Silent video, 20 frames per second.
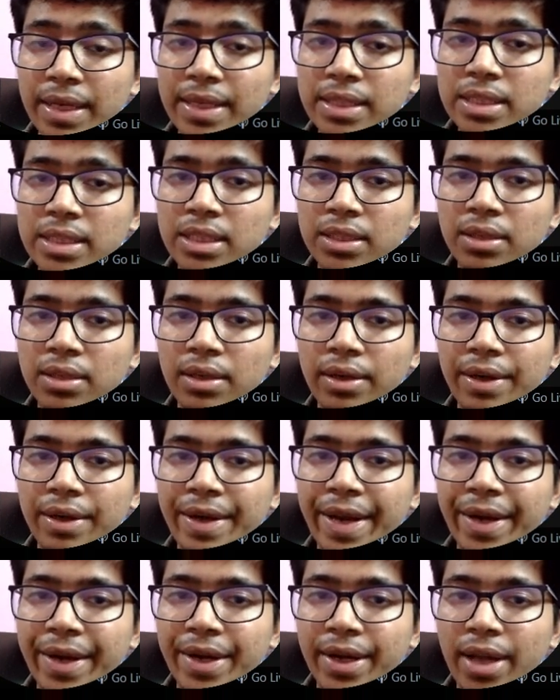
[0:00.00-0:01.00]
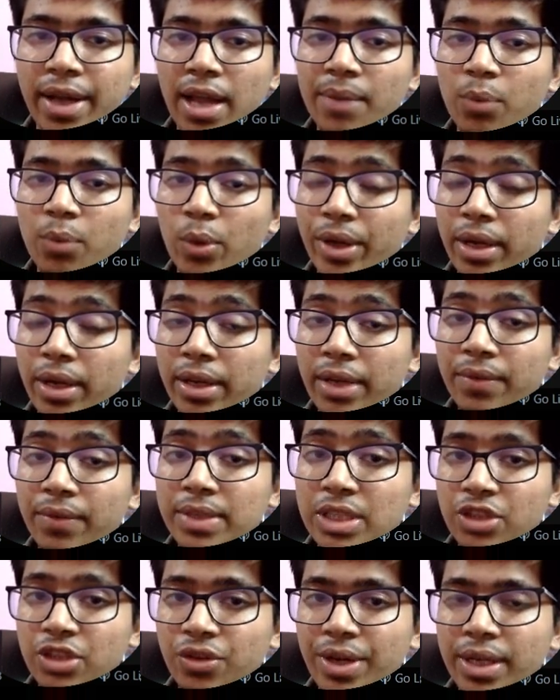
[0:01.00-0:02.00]
list data type, we can
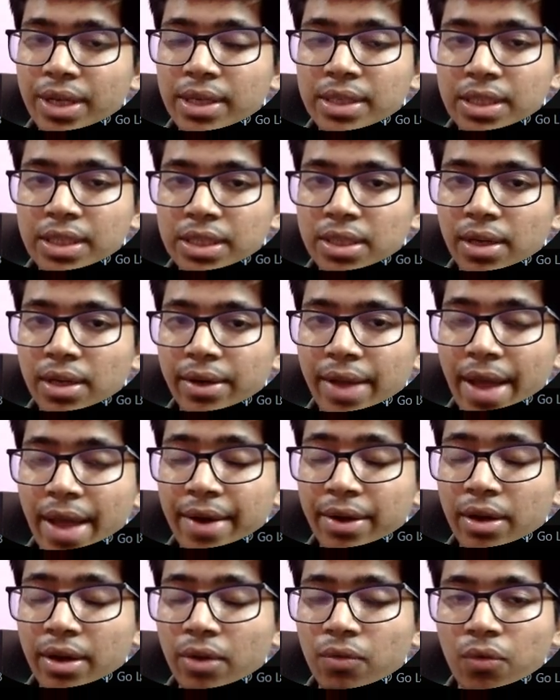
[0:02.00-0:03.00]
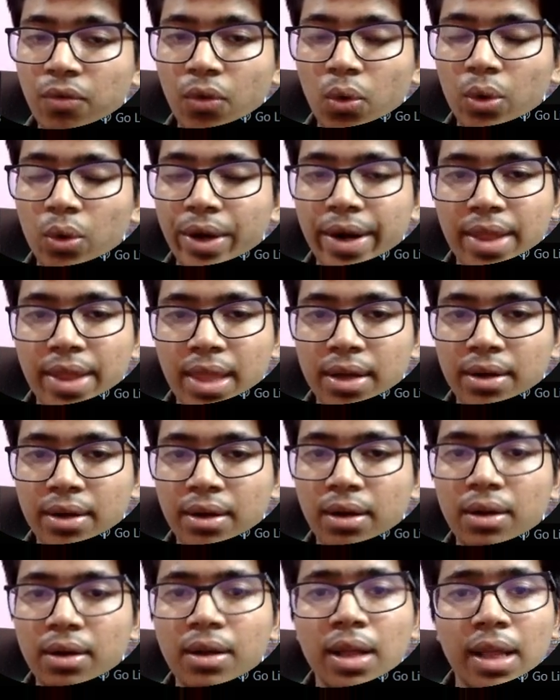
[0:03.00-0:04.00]
give string, integer, character, float,
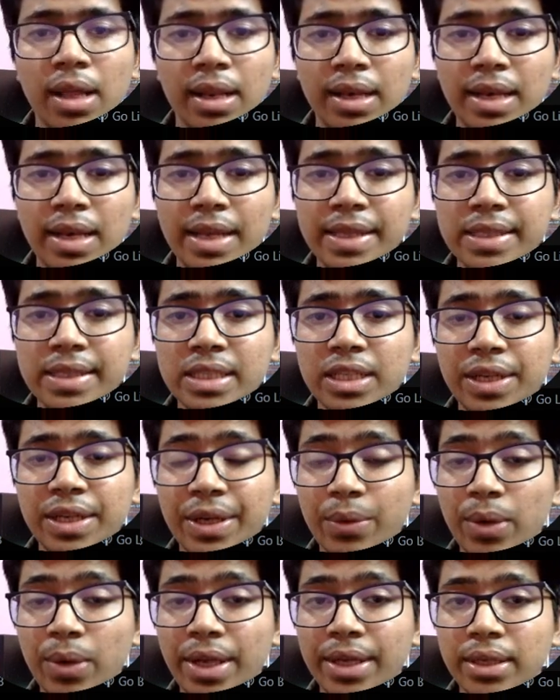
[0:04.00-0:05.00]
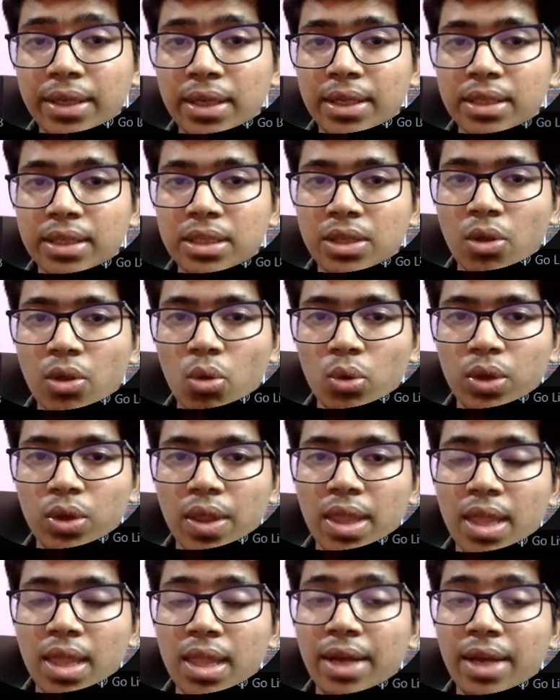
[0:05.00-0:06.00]
etc. List, new linked list. So
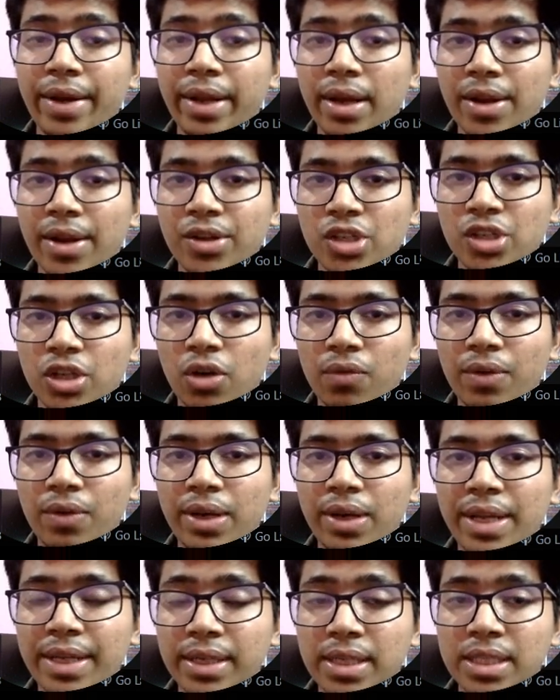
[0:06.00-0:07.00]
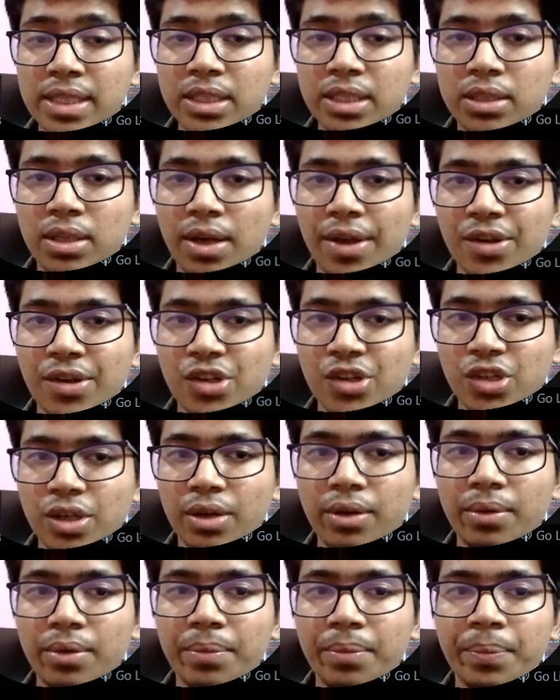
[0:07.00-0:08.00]
this is the declaration of linked list
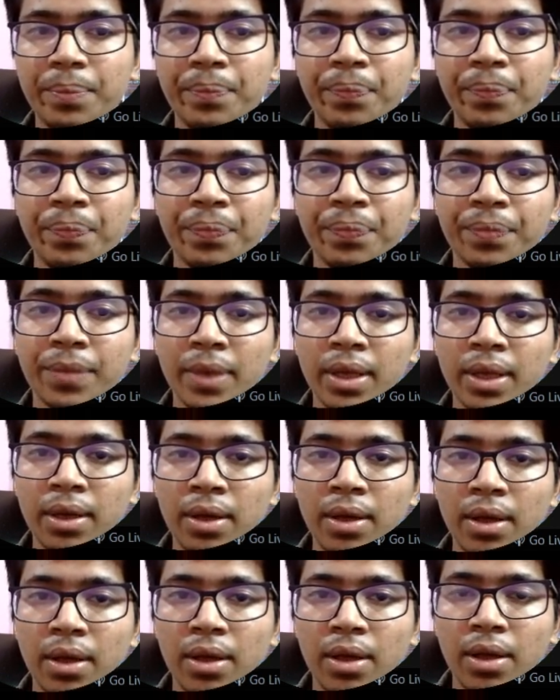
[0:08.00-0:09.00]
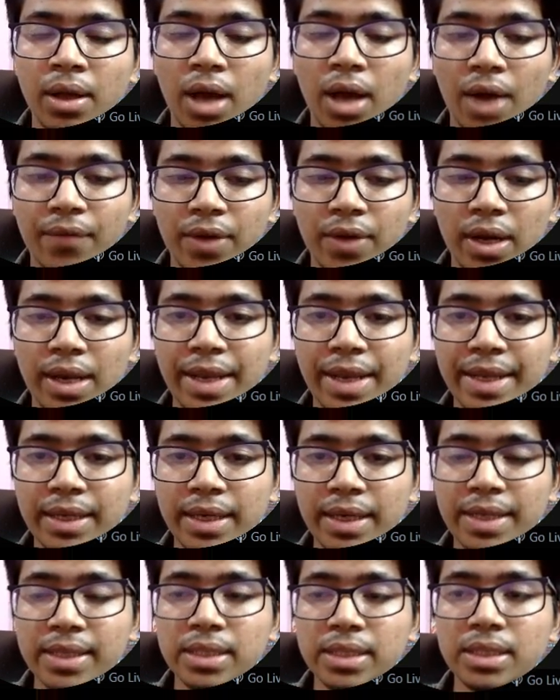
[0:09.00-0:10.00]
collection. After linked
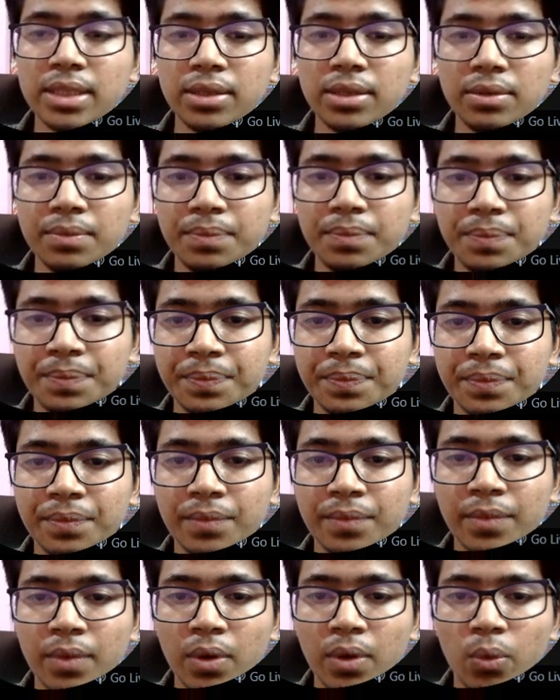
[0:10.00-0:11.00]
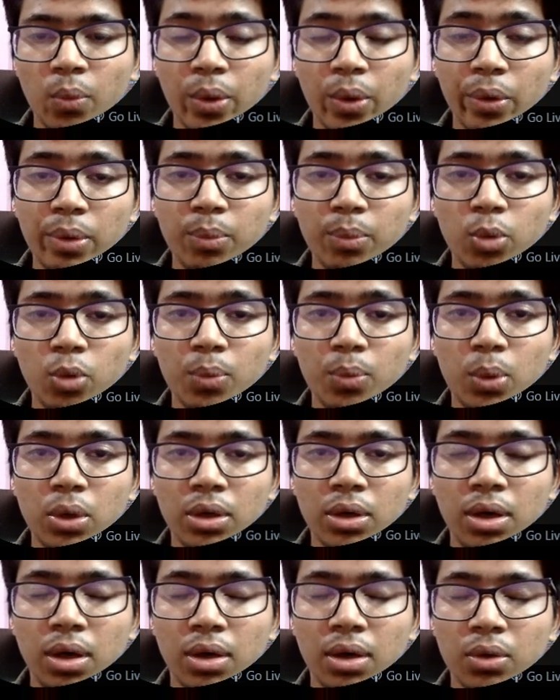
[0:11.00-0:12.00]
list, we will move
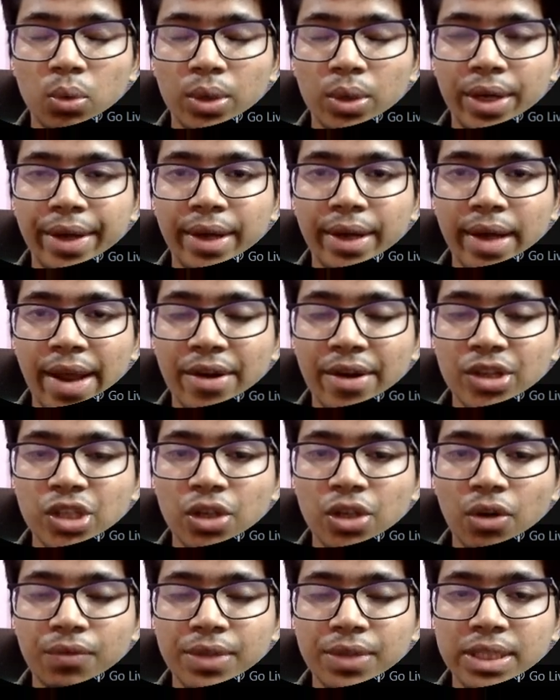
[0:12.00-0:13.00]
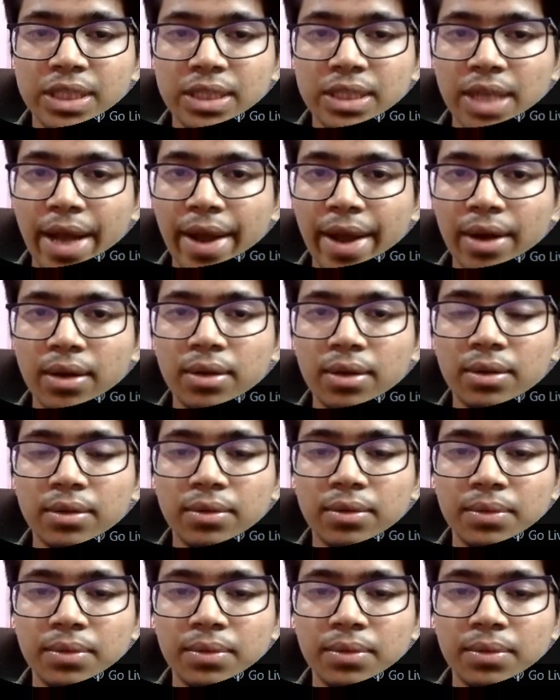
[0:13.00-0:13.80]
to the declaration of stack.